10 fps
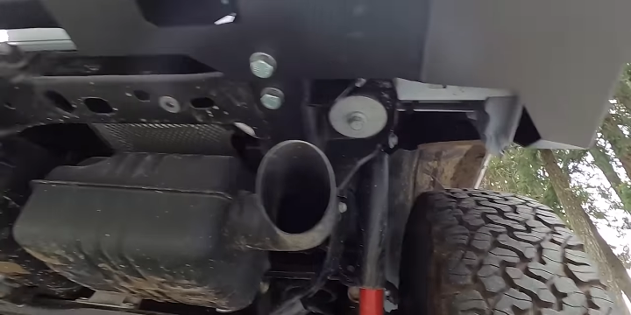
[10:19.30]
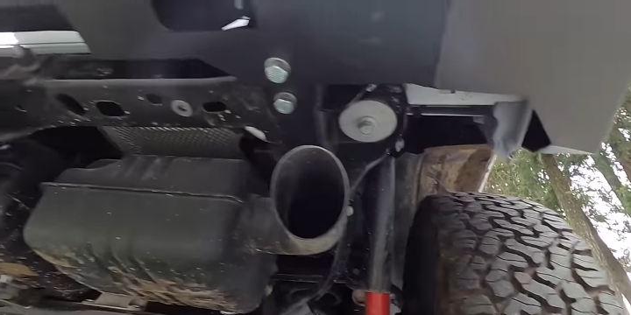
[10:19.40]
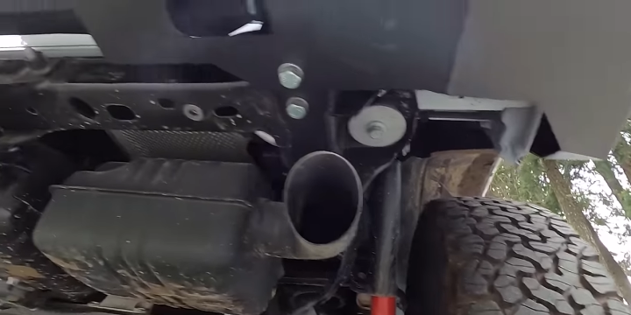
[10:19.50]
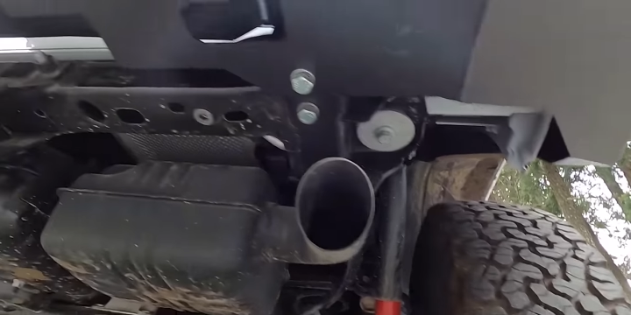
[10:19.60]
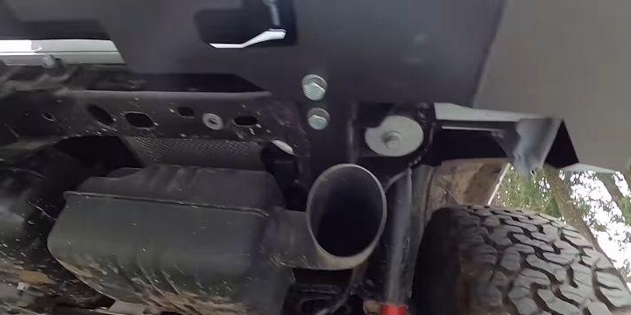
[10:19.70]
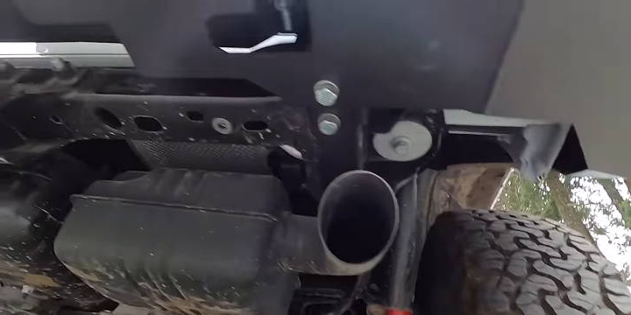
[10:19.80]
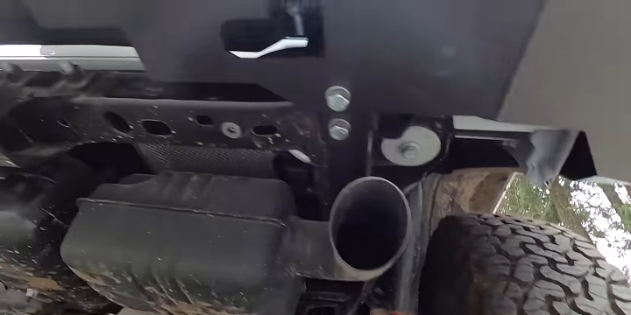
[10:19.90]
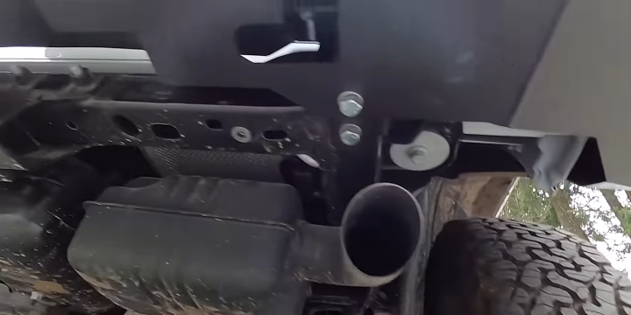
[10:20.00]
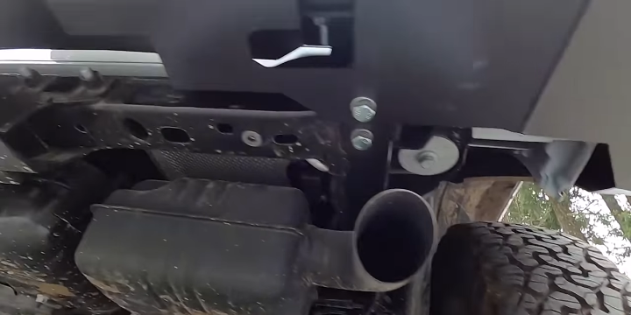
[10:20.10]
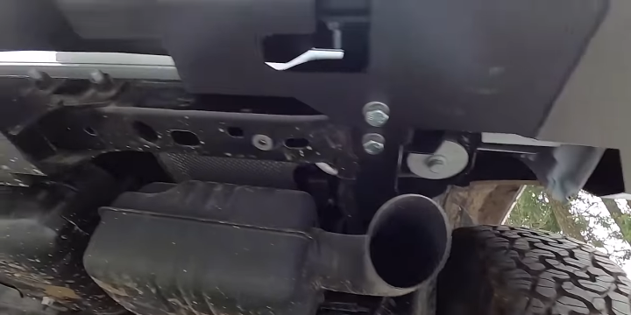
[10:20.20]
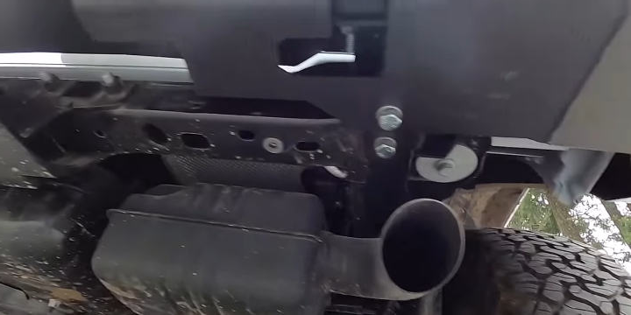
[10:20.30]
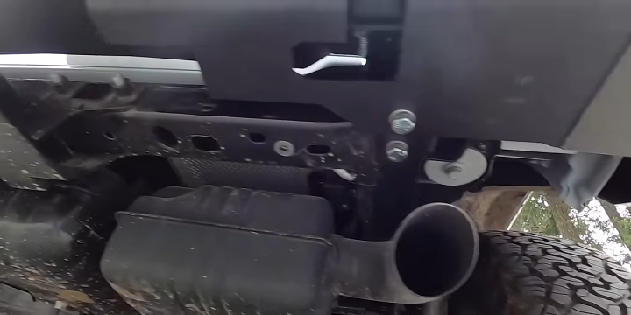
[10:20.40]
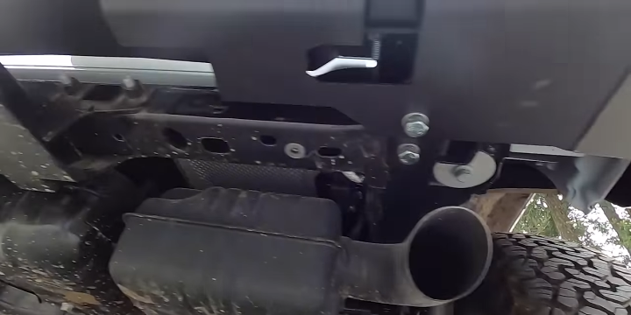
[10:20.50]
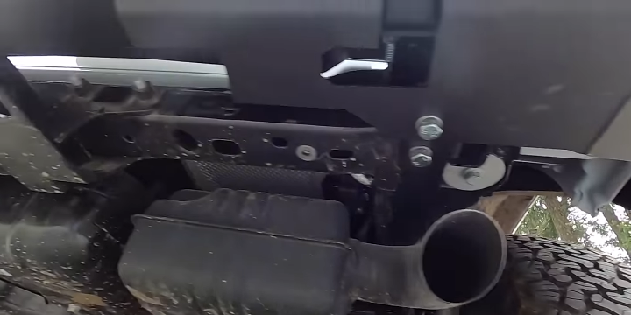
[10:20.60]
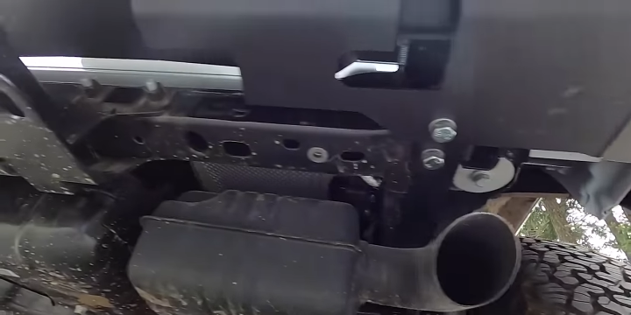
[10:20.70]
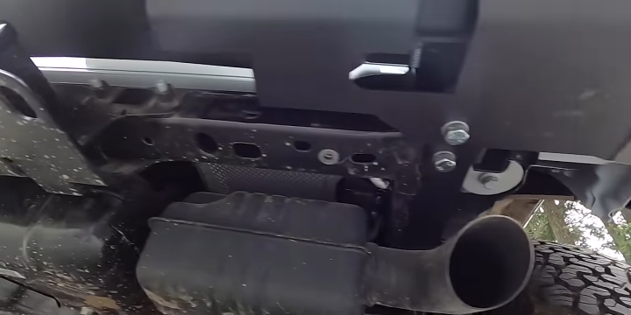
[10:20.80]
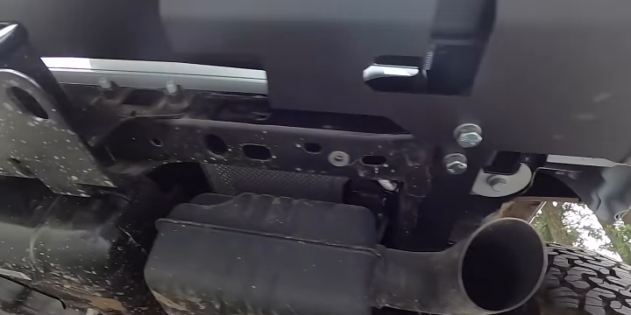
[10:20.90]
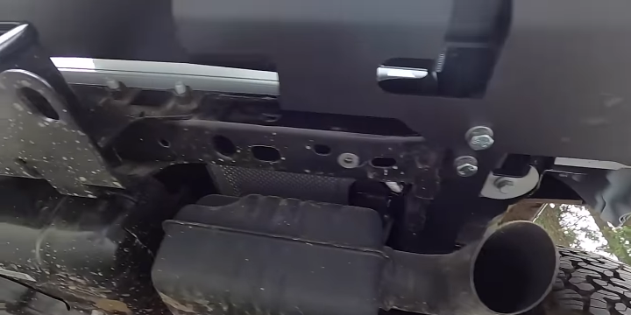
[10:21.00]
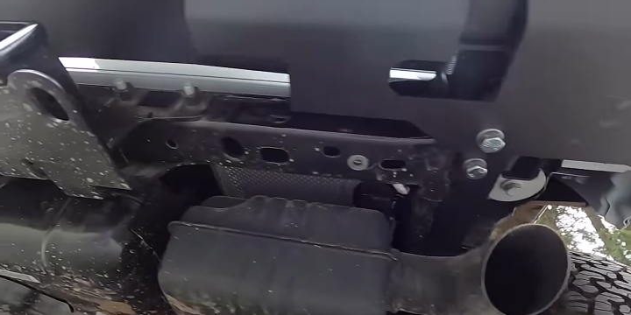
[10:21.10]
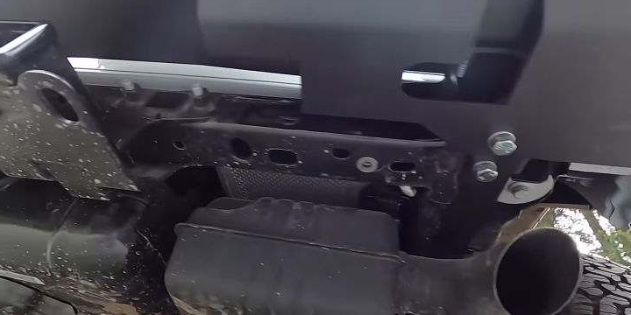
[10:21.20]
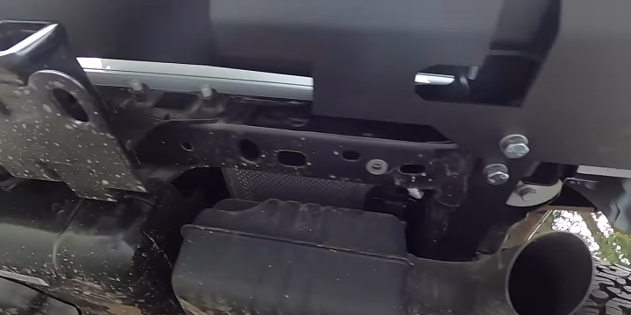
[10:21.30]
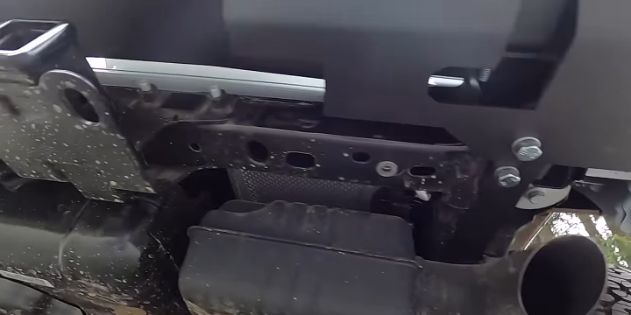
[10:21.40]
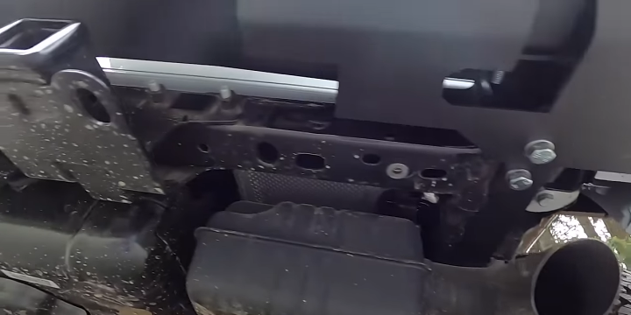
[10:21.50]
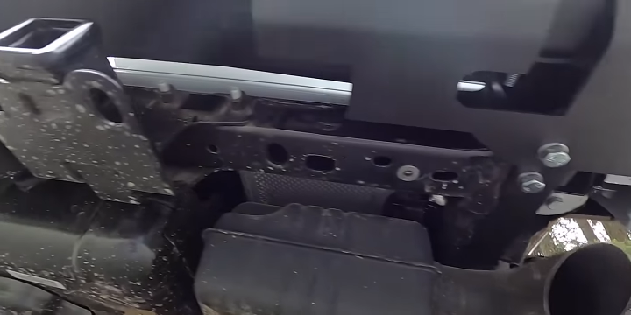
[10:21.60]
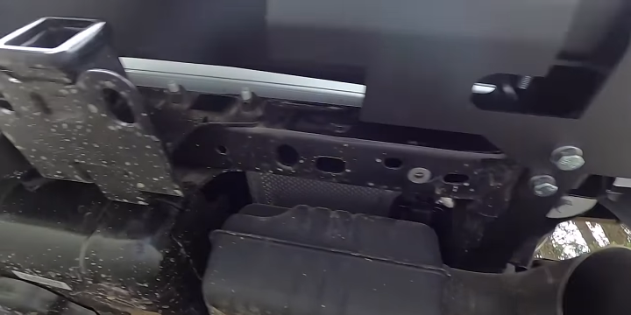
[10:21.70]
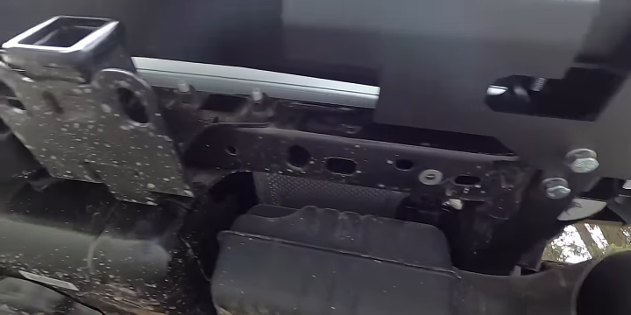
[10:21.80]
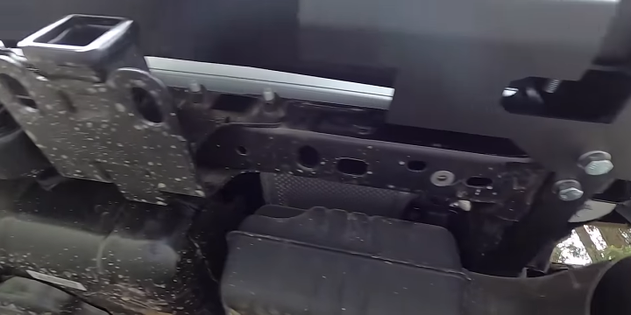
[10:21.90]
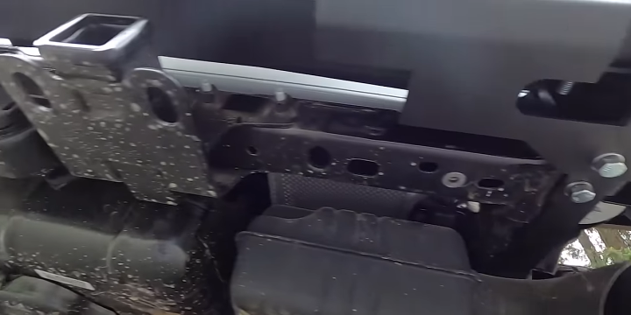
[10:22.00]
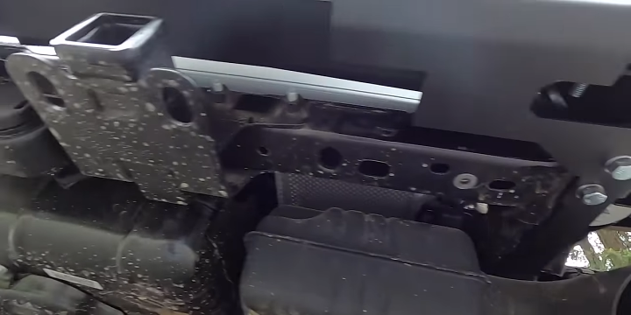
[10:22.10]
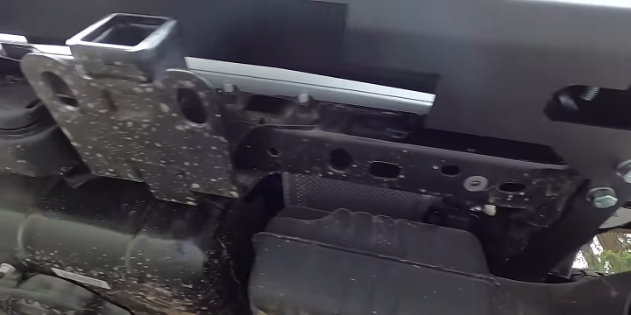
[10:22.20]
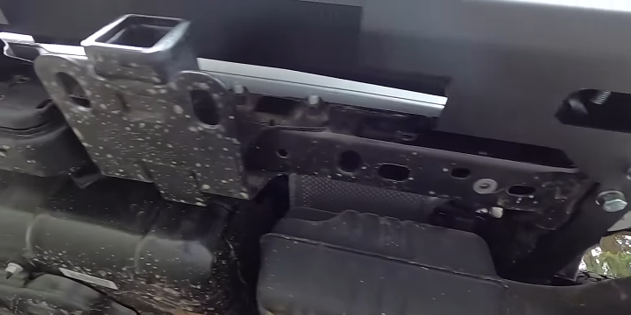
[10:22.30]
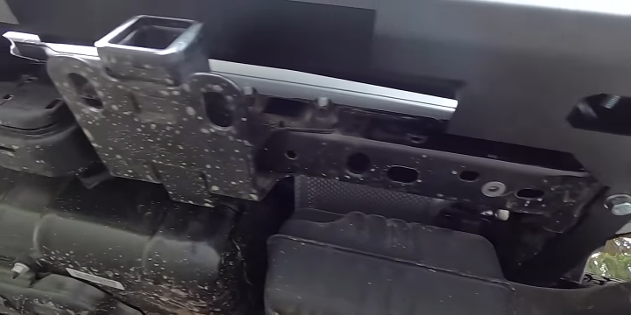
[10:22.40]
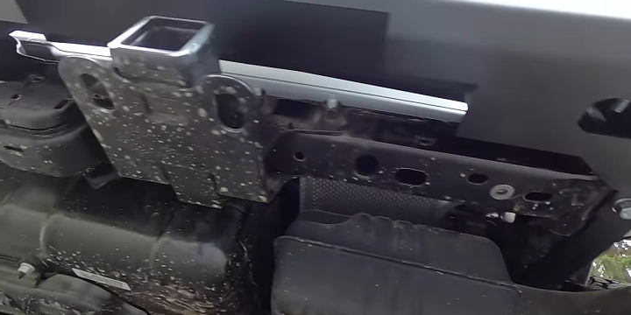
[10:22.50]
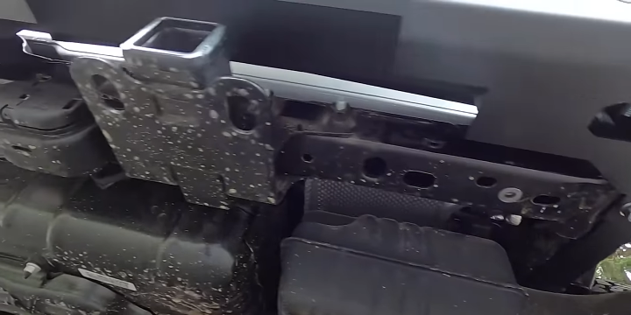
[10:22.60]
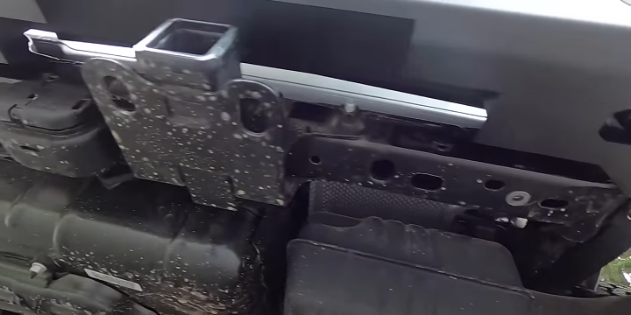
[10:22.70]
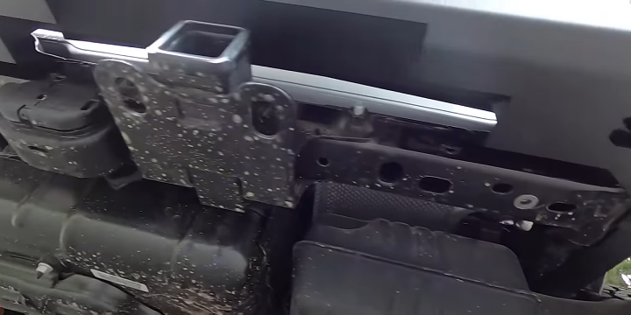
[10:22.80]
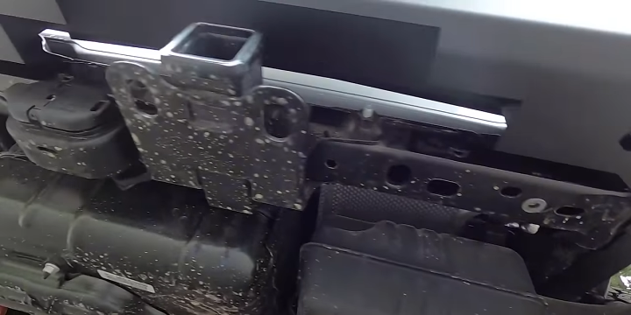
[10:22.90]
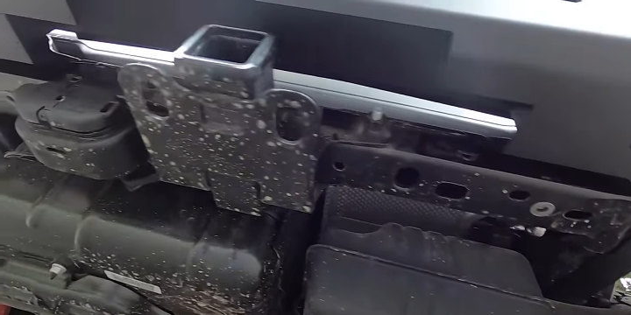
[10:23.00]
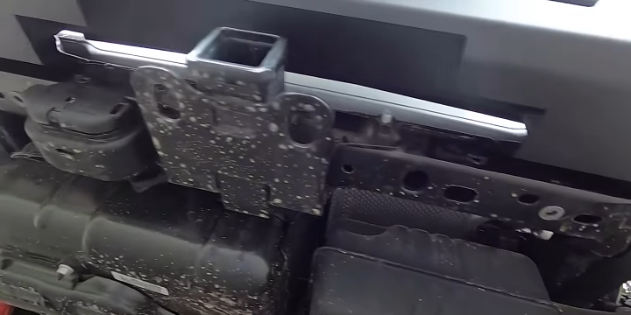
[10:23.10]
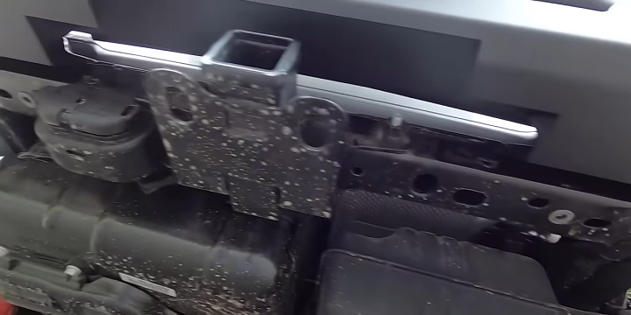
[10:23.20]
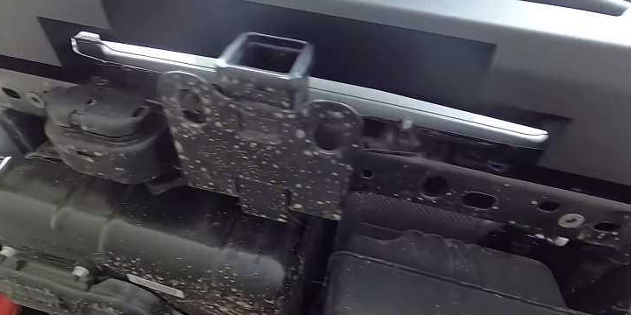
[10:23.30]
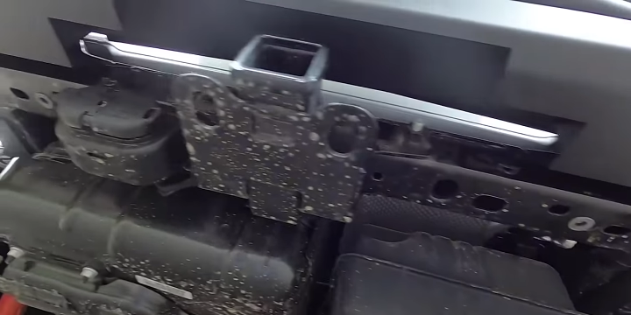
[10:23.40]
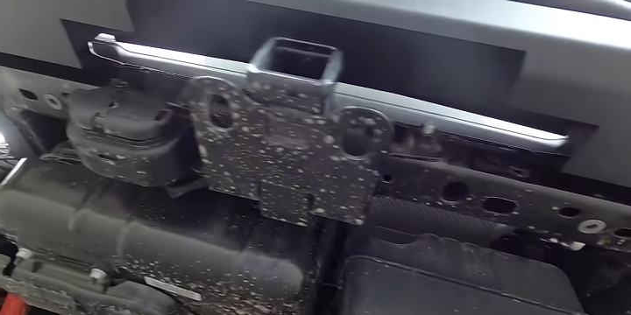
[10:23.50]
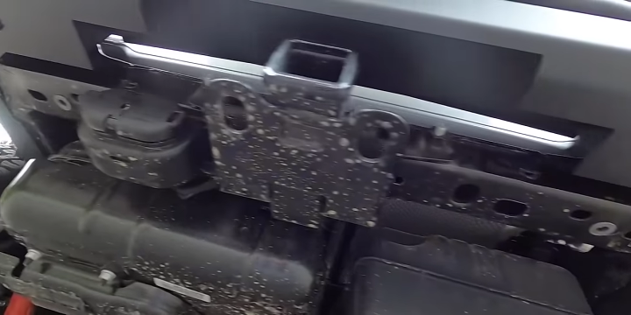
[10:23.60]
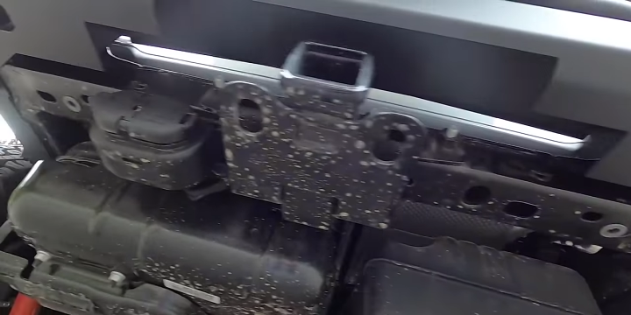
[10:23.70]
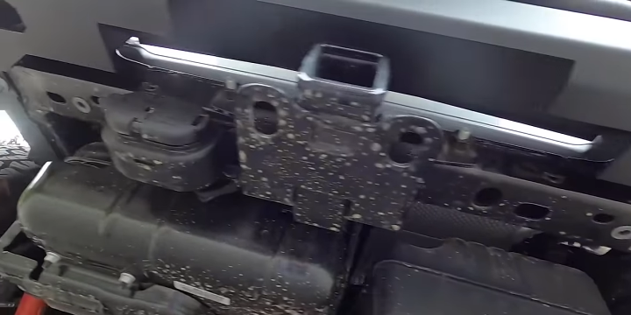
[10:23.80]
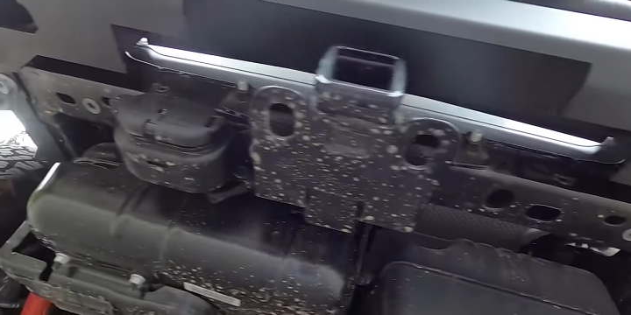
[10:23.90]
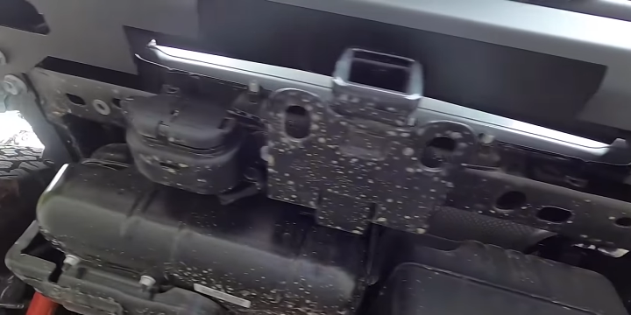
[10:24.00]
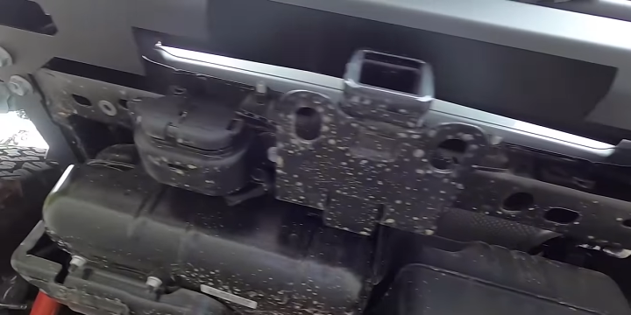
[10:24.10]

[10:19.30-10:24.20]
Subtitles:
No face is visible, so there are no lips to read.